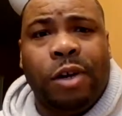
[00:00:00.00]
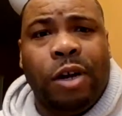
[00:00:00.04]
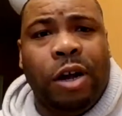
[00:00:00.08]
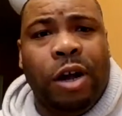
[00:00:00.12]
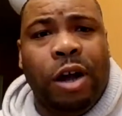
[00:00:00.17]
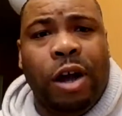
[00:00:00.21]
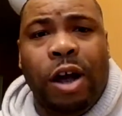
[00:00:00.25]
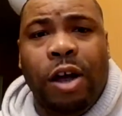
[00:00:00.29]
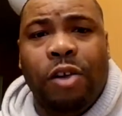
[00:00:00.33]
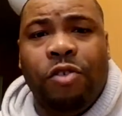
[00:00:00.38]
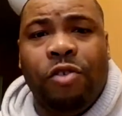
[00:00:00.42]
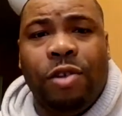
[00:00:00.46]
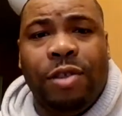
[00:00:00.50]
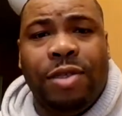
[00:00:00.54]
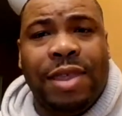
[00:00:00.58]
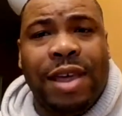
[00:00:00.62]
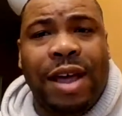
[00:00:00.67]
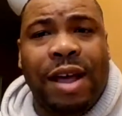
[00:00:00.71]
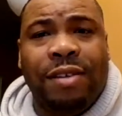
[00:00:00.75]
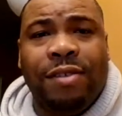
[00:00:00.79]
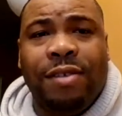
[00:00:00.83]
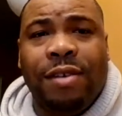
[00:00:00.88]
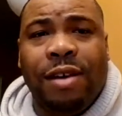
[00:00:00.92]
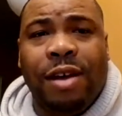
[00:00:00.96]

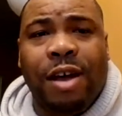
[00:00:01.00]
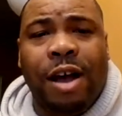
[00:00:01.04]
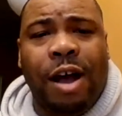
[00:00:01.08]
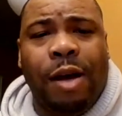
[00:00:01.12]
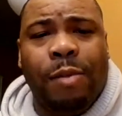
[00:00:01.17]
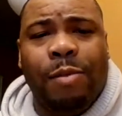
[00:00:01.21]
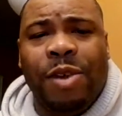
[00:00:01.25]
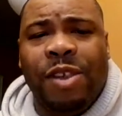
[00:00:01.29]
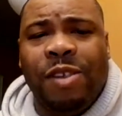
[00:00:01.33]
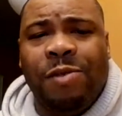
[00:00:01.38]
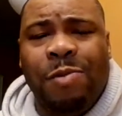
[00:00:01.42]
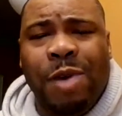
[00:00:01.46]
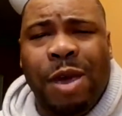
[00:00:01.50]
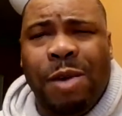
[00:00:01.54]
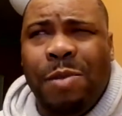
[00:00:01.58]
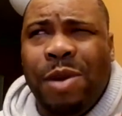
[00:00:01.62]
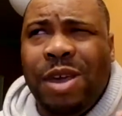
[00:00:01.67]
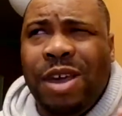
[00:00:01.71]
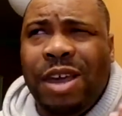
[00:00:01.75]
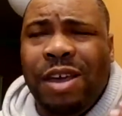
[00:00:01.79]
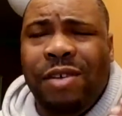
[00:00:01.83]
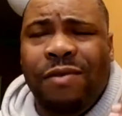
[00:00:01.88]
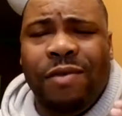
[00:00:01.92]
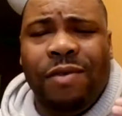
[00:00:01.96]
100,000 copies, maybe
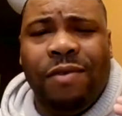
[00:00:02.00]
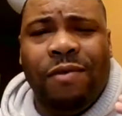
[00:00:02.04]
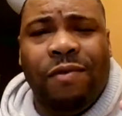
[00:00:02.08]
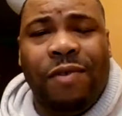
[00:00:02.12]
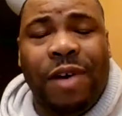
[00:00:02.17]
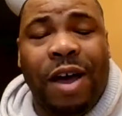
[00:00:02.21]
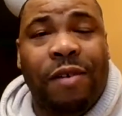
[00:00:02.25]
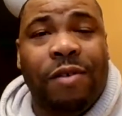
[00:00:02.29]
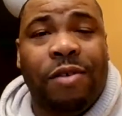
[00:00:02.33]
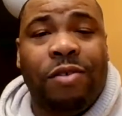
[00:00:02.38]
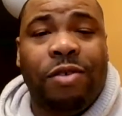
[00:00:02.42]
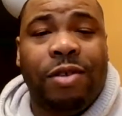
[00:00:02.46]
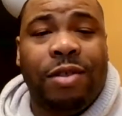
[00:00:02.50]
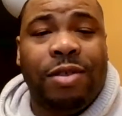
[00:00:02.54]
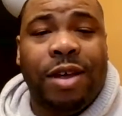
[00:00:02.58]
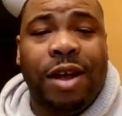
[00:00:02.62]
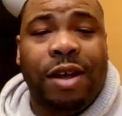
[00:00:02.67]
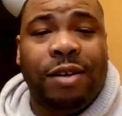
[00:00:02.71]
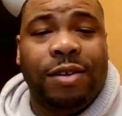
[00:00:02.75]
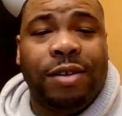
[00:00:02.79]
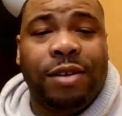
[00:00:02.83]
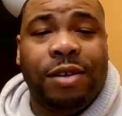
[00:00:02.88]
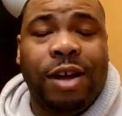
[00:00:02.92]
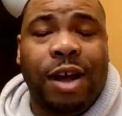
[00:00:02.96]
even
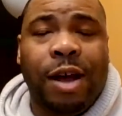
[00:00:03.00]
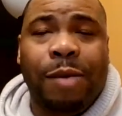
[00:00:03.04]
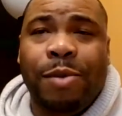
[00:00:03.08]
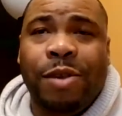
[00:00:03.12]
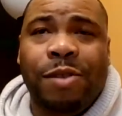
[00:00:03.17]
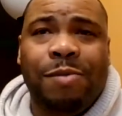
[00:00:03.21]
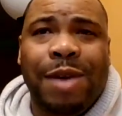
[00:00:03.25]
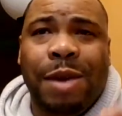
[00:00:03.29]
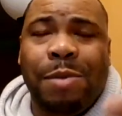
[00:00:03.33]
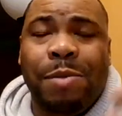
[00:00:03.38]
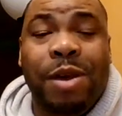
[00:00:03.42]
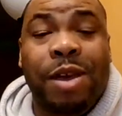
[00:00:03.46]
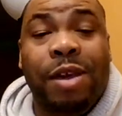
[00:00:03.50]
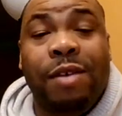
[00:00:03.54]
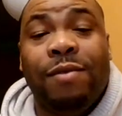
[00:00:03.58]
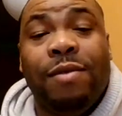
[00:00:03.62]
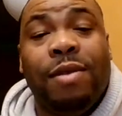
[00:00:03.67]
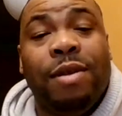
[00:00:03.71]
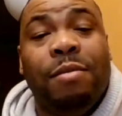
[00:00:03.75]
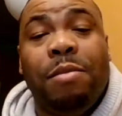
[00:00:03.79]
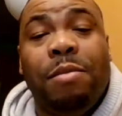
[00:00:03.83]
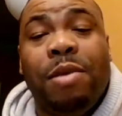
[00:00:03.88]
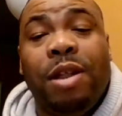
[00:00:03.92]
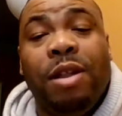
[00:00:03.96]
500,000 copies, maybe
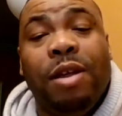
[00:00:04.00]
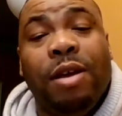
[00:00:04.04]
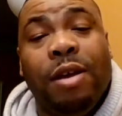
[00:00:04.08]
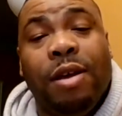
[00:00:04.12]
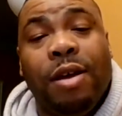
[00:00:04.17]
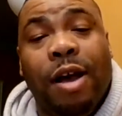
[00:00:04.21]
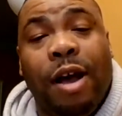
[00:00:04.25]
even a million